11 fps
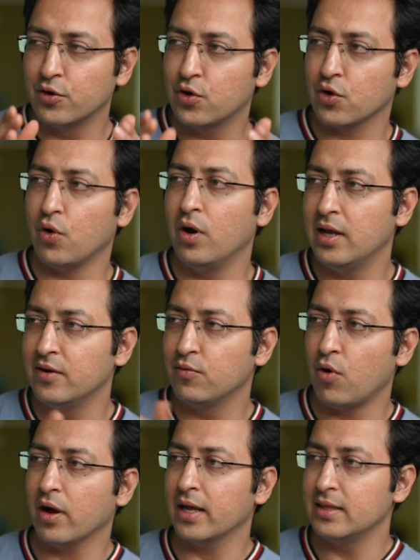to crawl and
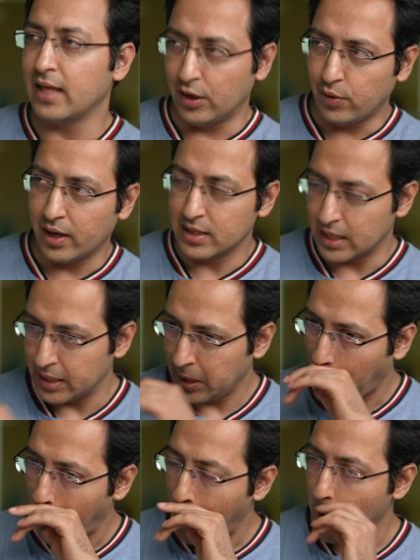walk and then you can run.
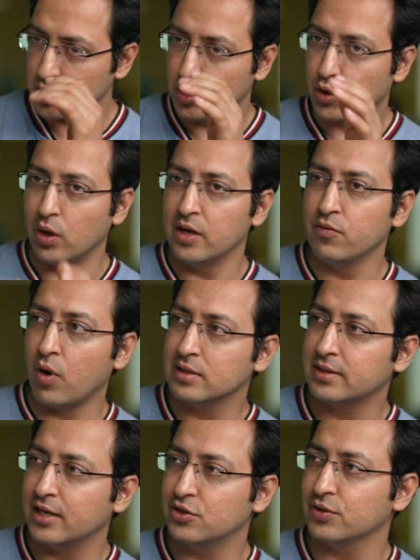So you can't go to
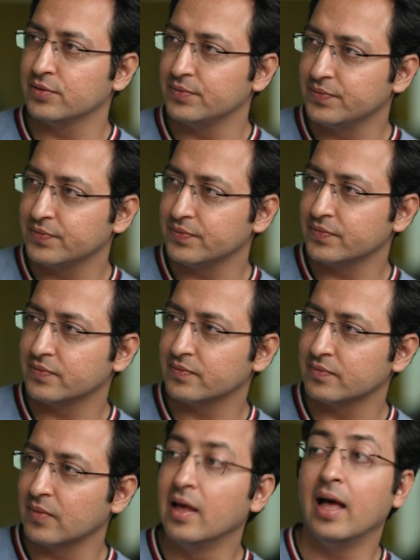step 3 before going
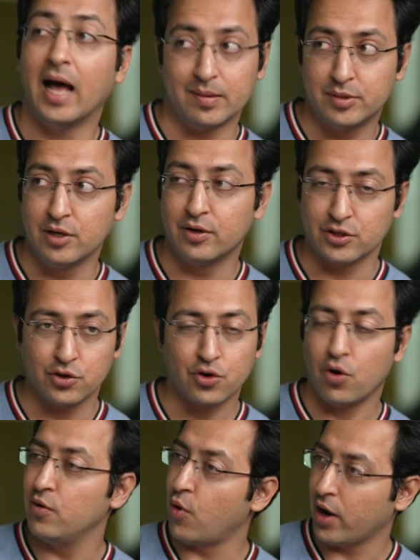to step 1. Absolutely. So
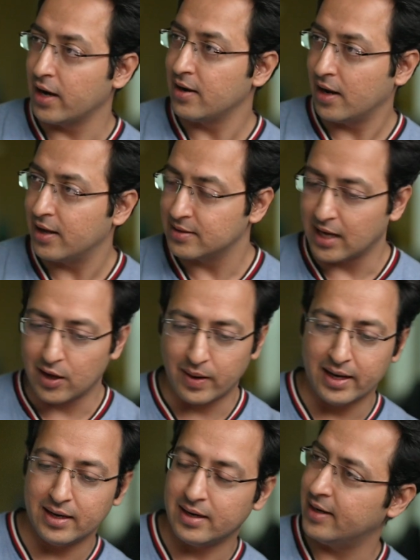crawl, walk and run is how
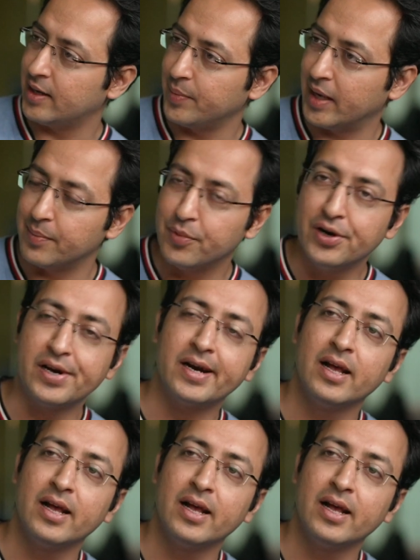I typically put it.